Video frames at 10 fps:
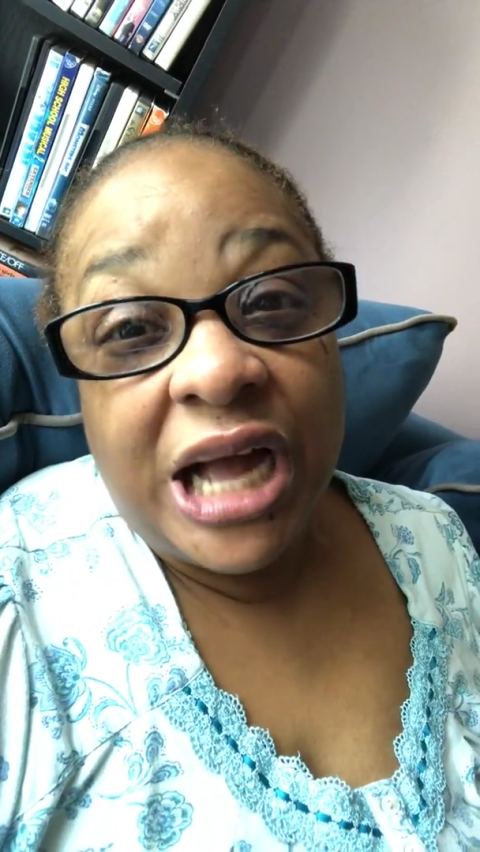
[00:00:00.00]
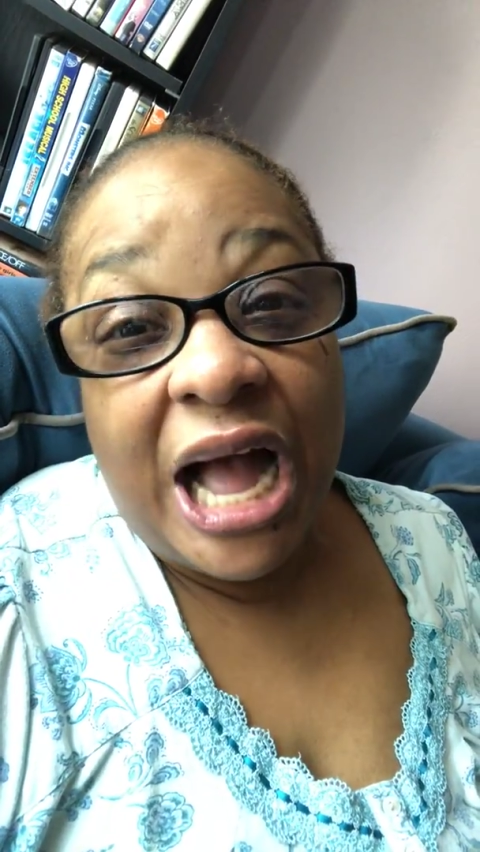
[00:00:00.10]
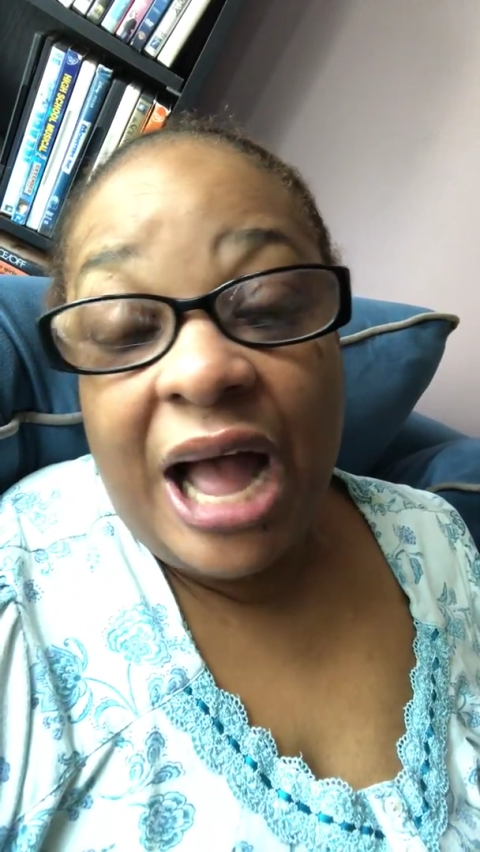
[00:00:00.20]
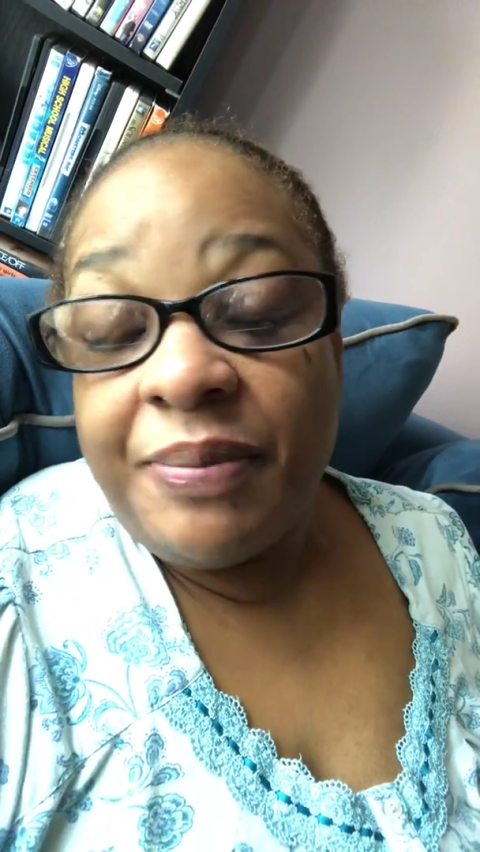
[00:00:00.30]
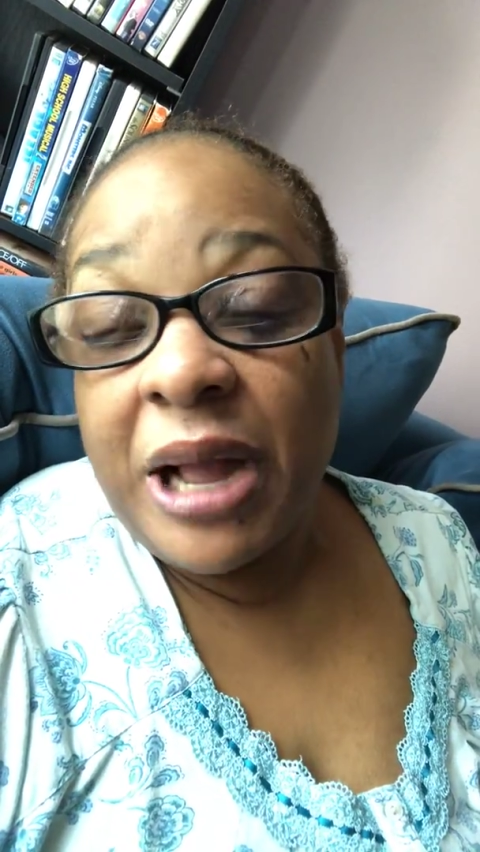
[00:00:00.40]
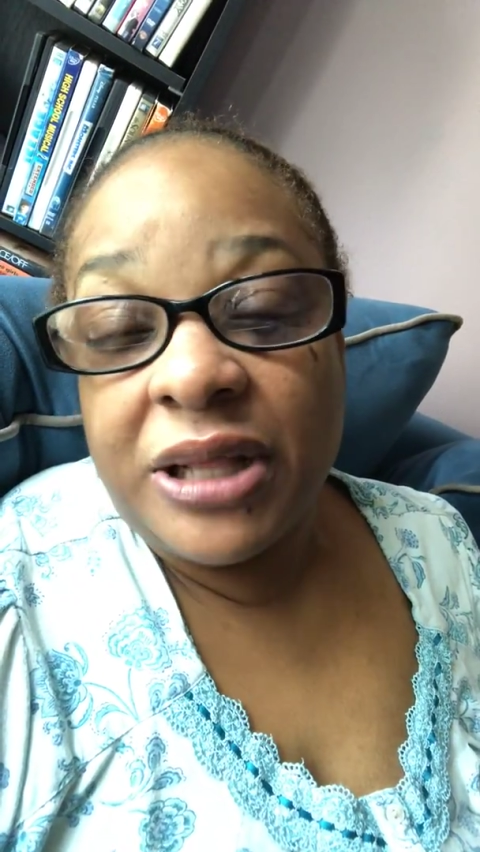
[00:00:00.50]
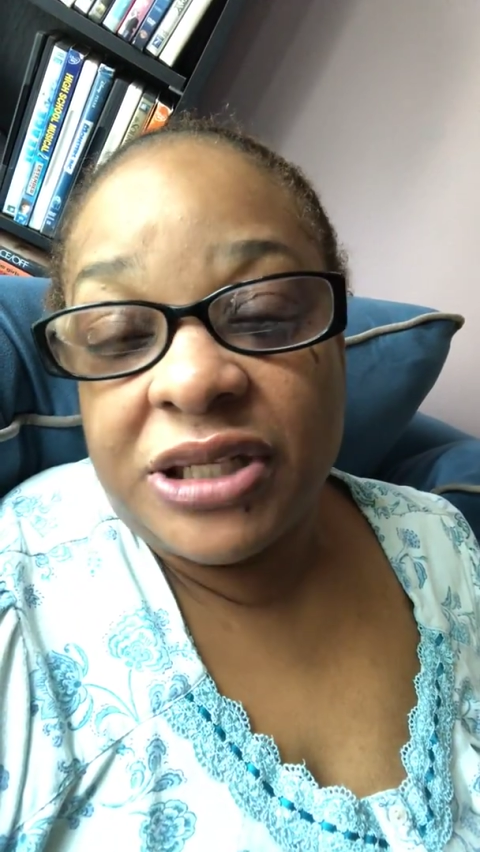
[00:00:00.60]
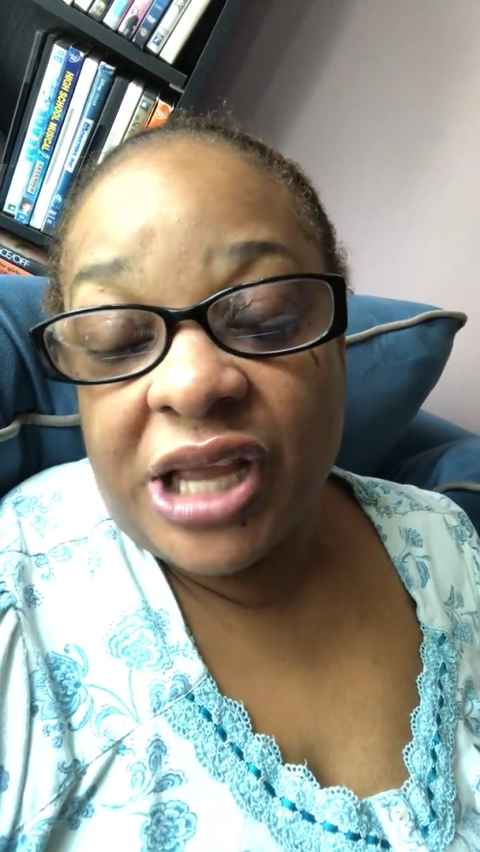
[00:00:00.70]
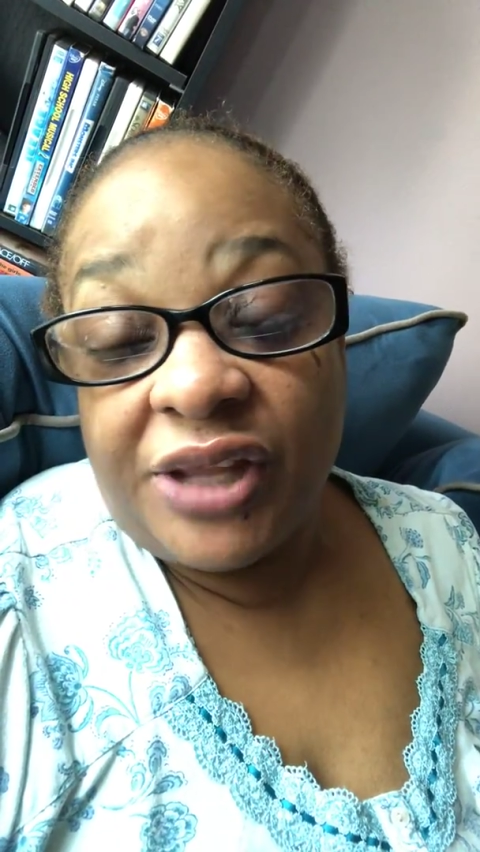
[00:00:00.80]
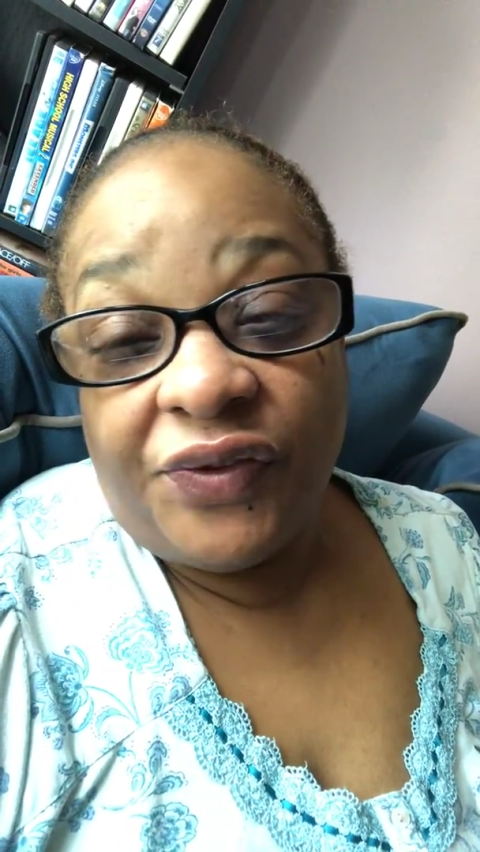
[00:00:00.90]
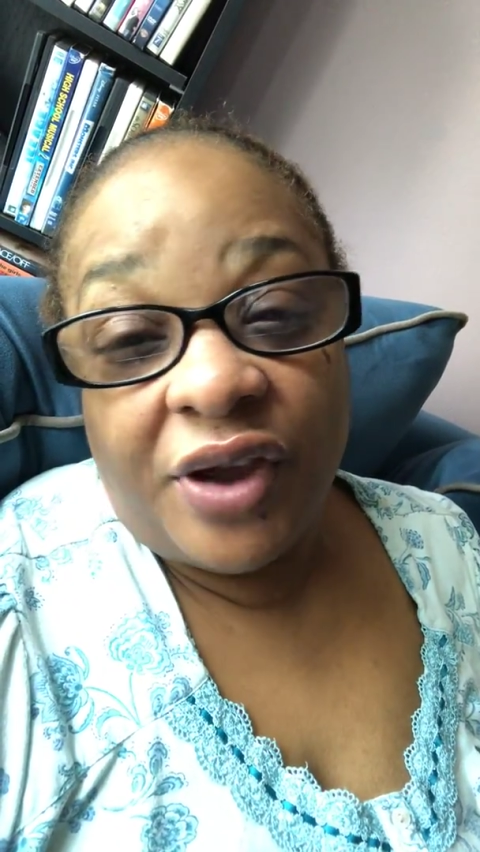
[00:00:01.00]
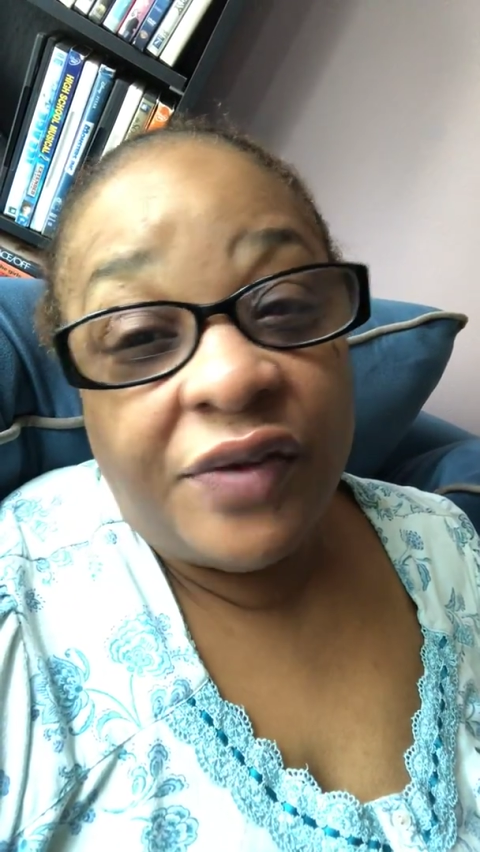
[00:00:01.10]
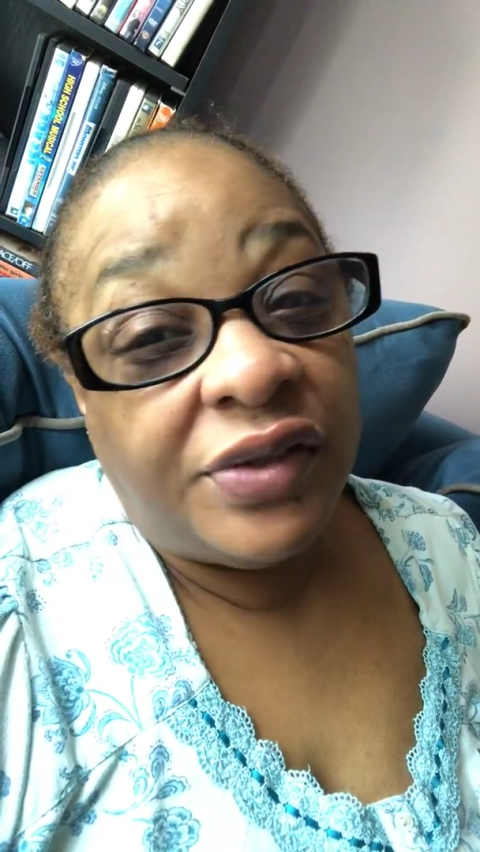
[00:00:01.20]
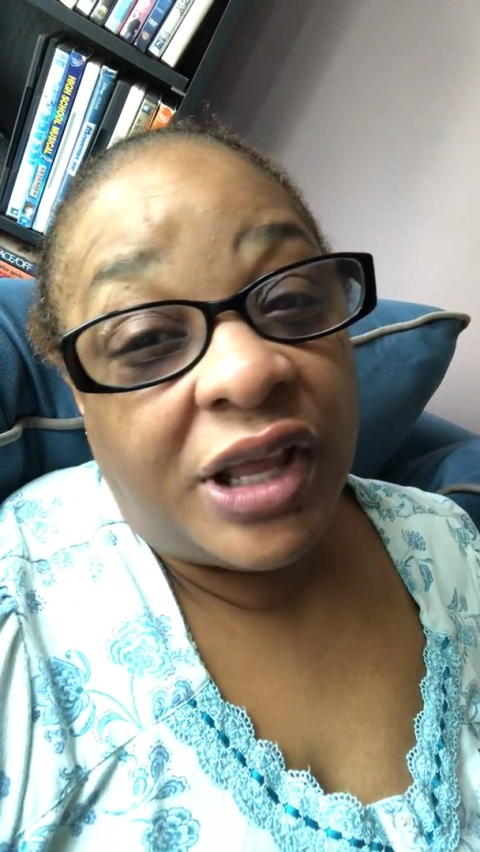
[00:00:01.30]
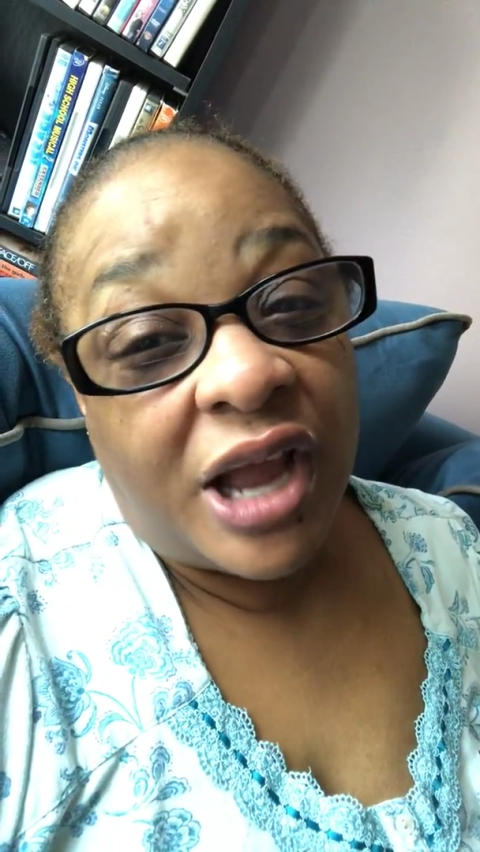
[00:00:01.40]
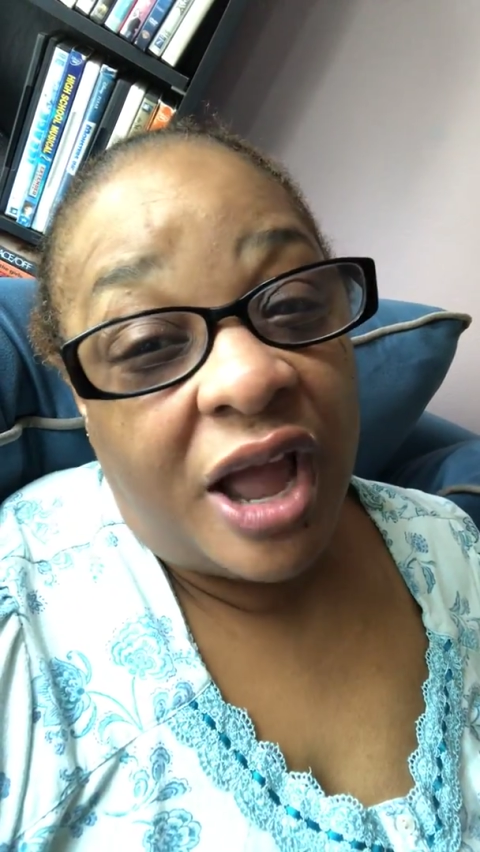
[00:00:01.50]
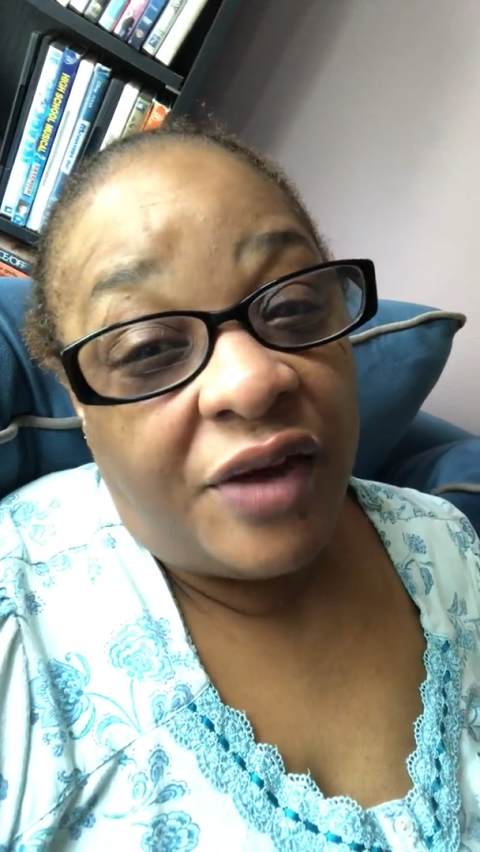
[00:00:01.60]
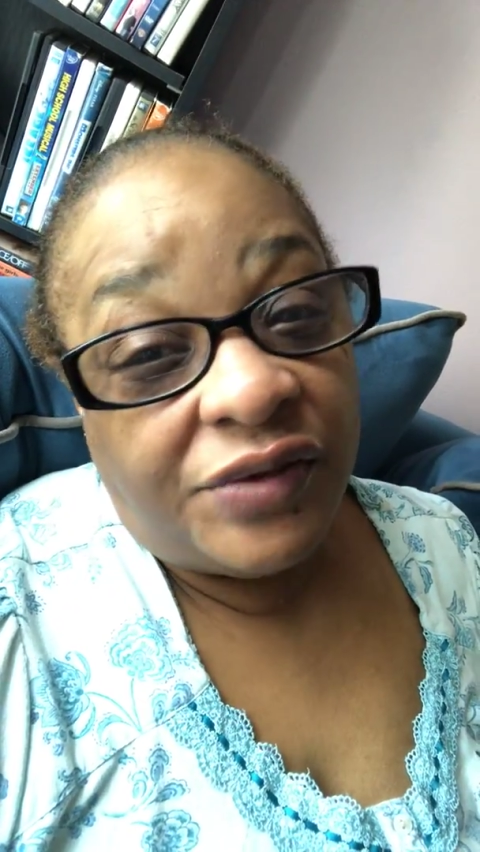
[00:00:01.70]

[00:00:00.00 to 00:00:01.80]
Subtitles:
I apologize for everything I ever